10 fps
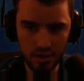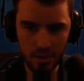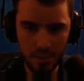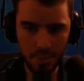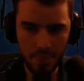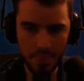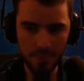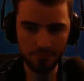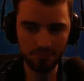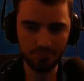
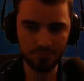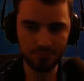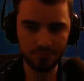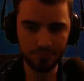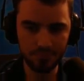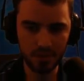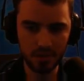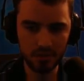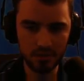[no speech]